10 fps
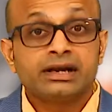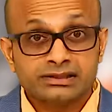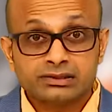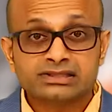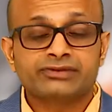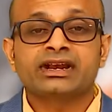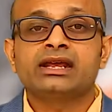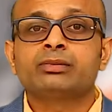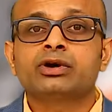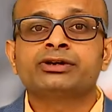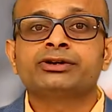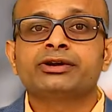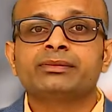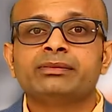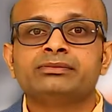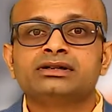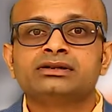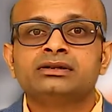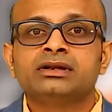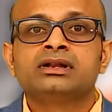It is also very important to remember
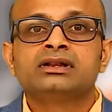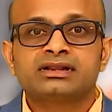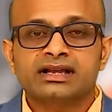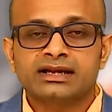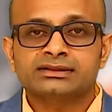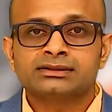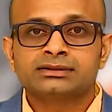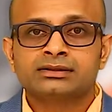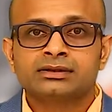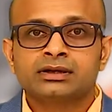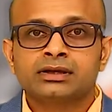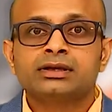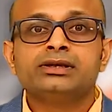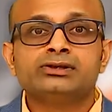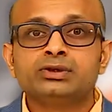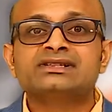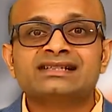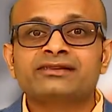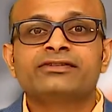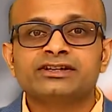that you don't
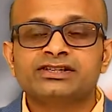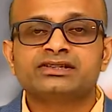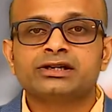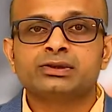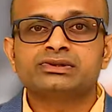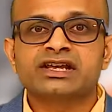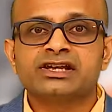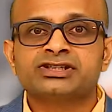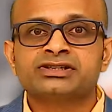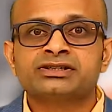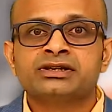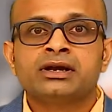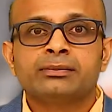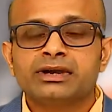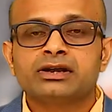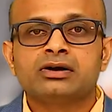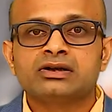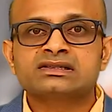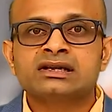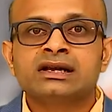self-adjust the dosage,
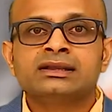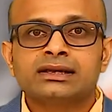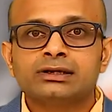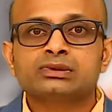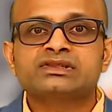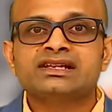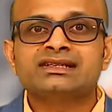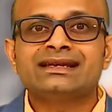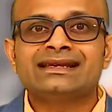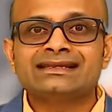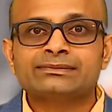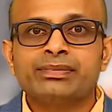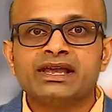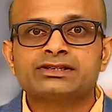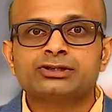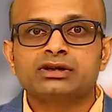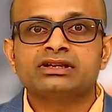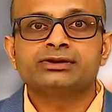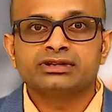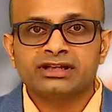because the dosage is based
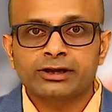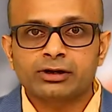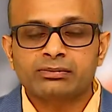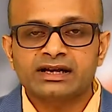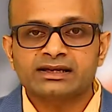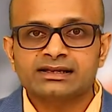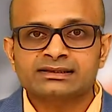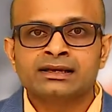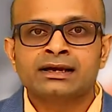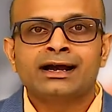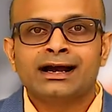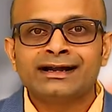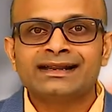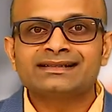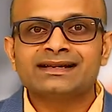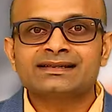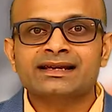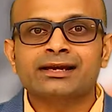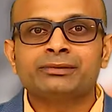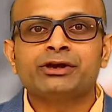on your thyroid blood test and is
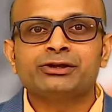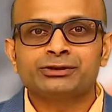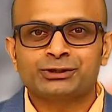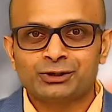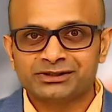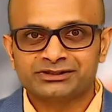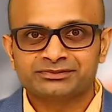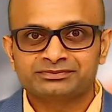decided by your doctor.